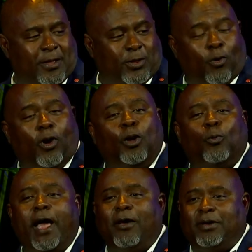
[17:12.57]
They're all
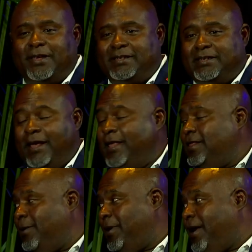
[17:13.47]
around us.
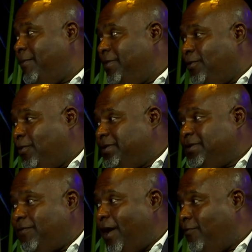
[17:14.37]
They become the grist
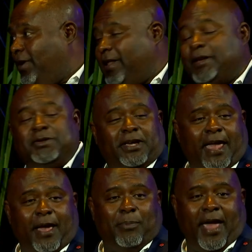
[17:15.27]
of every election
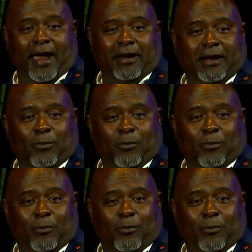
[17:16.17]
campaign.